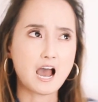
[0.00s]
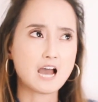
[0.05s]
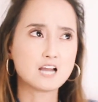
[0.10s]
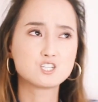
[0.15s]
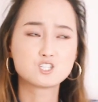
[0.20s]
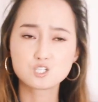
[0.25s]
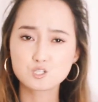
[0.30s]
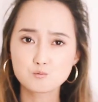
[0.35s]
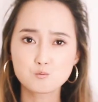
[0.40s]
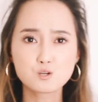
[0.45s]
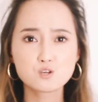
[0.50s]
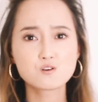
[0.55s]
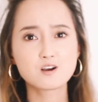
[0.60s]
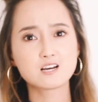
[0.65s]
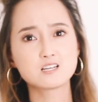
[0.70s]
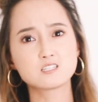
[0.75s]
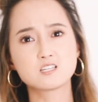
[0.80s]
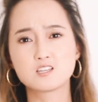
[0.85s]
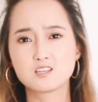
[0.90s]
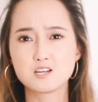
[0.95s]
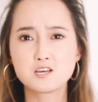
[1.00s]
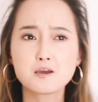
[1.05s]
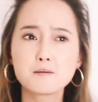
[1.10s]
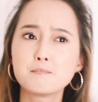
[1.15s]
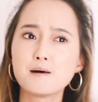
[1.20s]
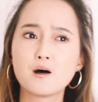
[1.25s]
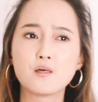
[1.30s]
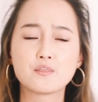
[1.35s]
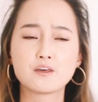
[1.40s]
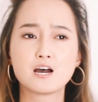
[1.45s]
I just want you guys to think
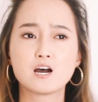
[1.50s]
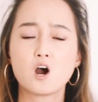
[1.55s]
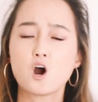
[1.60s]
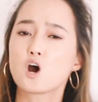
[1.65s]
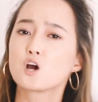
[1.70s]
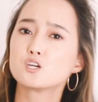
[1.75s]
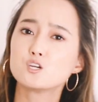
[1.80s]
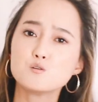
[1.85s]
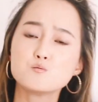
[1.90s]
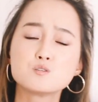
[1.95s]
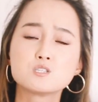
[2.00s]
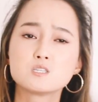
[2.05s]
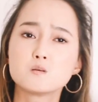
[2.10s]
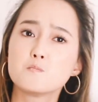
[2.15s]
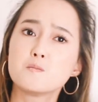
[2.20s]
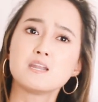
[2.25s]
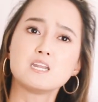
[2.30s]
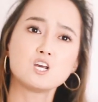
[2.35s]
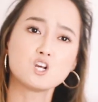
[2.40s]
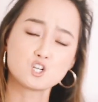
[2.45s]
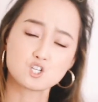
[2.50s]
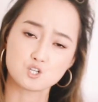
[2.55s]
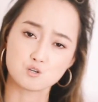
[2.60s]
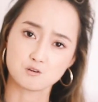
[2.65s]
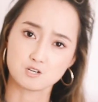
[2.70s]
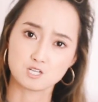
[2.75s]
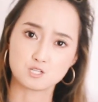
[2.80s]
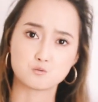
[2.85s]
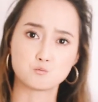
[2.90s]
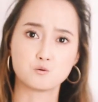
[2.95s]
about that. Are you submitting
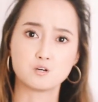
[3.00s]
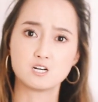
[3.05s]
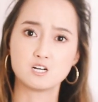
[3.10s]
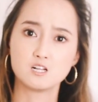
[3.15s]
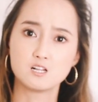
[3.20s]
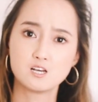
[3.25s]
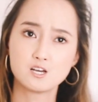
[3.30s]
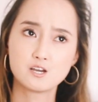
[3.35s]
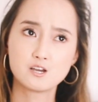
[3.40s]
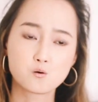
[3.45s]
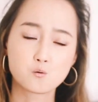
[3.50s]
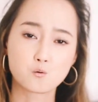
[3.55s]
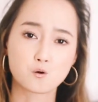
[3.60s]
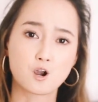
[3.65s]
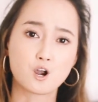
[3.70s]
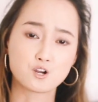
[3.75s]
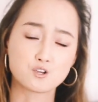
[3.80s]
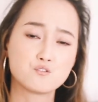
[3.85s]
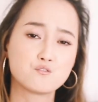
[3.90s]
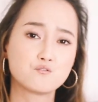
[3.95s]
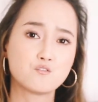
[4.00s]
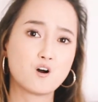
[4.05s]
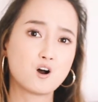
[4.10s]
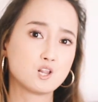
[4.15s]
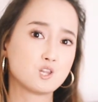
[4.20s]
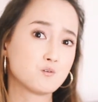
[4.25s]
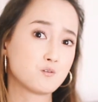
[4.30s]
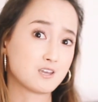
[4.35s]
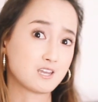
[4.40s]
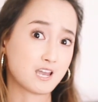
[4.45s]
to his will? Or are you
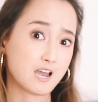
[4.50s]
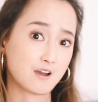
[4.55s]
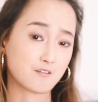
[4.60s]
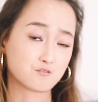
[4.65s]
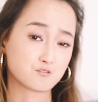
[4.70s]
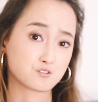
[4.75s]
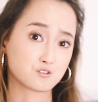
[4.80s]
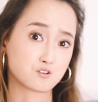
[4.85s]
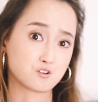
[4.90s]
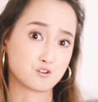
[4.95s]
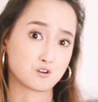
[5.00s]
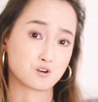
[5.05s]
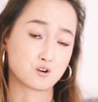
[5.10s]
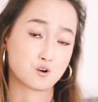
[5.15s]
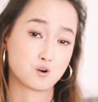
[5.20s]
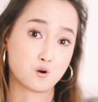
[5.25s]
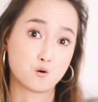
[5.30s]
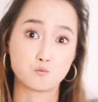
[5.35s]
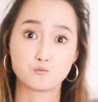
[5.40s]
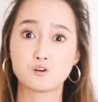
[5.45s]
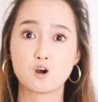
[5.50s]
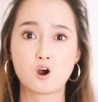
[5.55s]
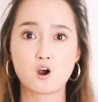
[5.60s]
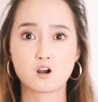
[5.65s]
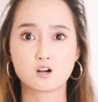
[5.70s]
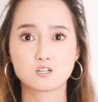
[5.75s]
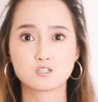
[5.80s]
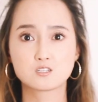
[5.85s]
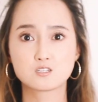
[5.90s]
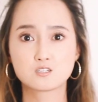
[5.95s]
following after your own
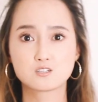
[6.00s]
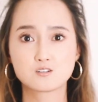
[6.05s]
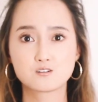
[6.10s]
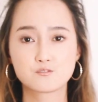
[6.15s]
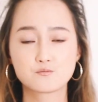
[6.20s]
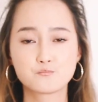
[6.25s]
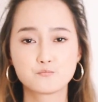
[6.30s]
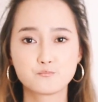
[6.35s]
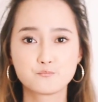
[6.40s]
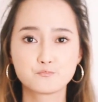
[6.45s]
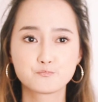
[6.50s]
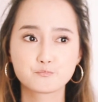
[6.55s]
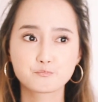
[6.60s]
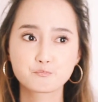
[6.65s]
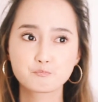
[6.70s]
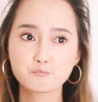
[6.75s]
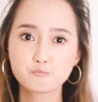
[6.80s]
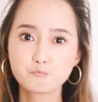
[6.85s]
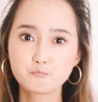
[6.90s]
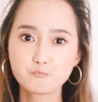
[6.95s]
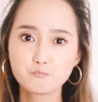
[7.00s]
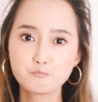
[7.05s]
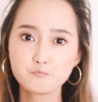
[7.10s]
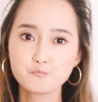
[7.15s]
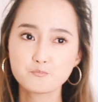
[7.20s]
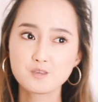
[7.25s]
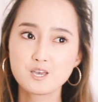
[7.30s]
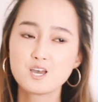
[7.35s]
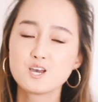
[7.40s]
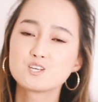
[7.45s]
heart?
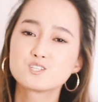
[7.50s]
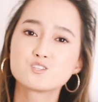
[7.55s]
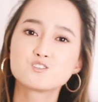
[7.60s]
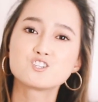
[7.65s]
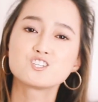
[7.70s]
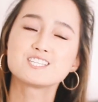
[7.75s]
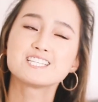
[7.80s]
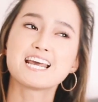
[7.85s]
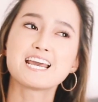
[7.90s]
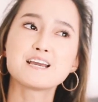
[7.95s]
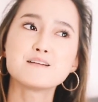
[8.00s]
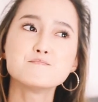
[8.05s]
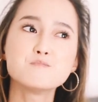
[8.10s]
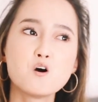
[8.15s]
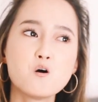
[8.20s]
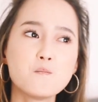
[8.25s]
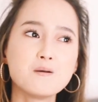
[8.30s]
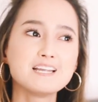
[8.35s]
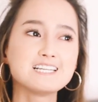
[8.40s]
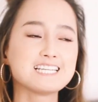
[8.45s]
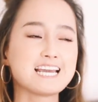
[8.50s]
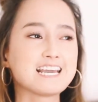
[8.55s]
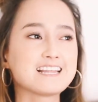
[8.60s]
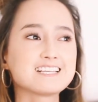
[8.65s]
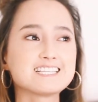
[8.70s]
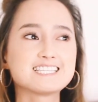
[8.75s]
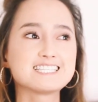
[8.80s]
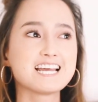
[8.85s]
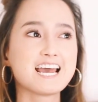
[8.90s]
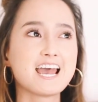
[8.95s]
So just take a moment,
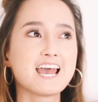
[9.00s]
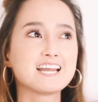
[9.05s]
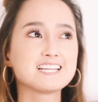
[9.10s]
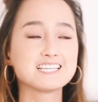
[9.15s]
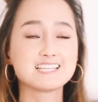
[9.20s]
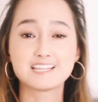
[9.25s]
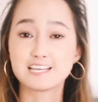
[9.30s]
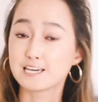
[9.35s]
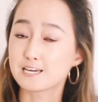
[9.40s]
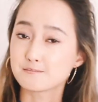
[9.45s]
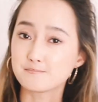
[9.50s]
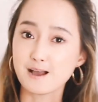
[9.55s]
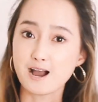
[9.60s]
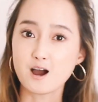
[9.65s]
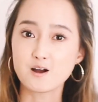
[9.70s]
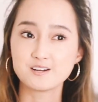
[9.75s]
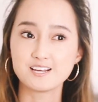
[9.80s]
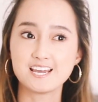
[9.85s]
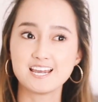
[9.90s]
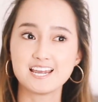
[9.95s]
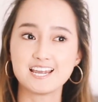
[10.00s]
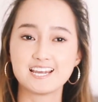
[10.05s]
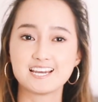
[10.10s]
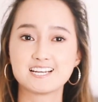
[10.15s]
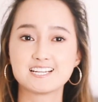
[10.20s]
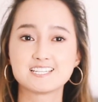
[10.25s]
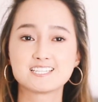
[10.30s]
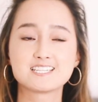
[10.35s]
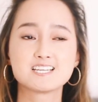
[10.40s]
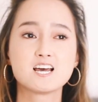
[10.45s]
take this day to think about it,
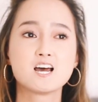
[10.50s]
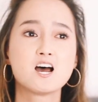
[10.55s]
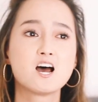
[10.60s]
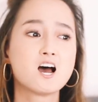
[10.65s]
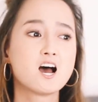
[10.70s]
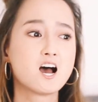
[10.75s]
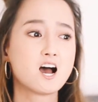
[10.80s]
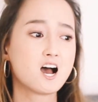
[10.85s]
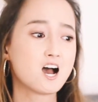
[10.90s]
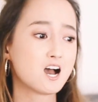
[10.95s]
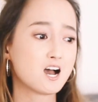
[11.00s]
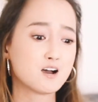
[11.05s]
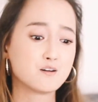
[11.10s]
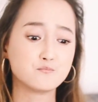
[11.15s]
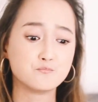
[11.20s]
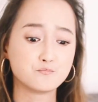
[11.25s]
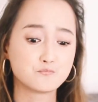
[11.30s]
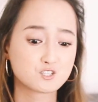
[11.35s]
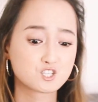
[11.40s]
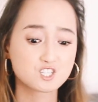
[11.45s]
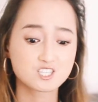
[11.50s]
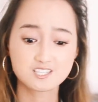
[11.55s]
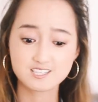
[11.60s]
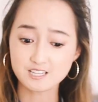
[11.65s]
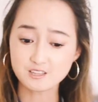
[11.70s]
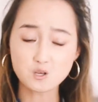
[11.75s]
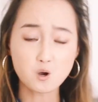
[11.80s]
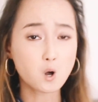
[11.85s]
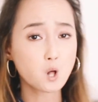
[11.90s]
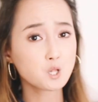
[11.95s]
and just
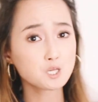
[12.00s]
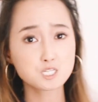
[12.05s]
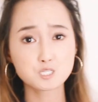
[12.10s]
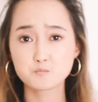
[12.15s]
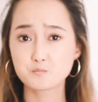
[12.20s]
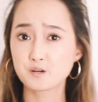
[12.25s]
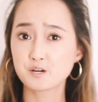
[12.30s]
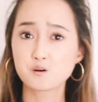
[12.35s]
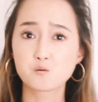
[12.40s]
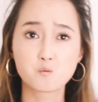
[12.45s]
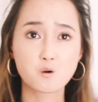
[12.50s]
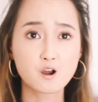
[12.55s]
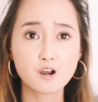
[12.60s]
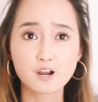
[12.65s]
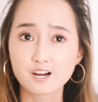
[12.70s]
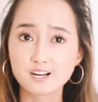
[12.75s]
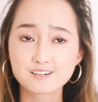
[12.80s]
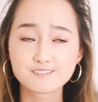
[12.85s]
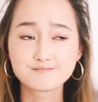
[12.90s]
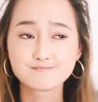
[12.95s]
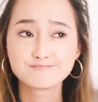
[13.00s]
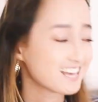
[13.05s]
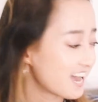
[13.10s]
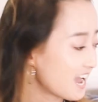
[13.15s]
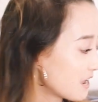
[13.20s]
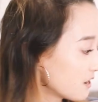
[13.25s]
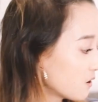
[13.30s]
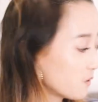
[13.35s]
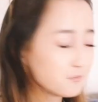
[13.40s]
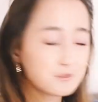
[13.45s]
let the Holy Spirit work.
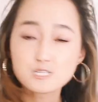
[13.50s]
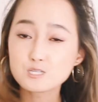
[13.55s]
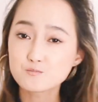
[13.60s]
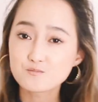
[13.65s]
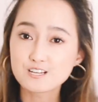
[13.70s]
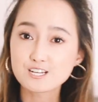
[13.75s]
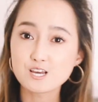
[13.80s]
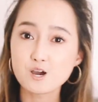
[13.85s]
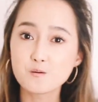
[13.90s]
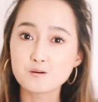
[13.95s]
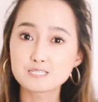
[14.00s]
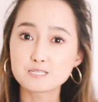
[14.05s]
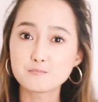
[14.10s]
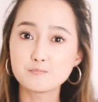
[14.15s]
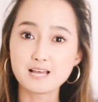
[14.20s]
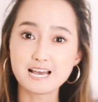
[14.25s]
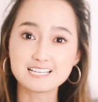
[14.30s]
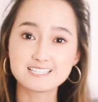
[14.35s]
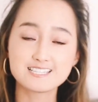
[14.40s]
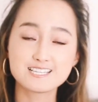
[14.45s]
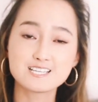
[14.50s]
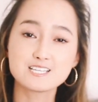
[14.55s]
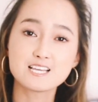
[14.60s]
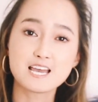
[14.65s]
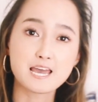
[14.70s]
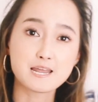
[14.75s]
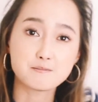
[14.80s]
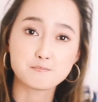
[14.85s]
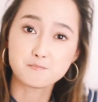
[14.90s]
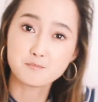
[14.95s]
I hope this video was a blessing,
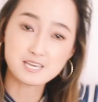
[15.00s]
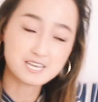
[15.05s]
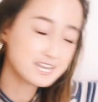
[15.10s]
and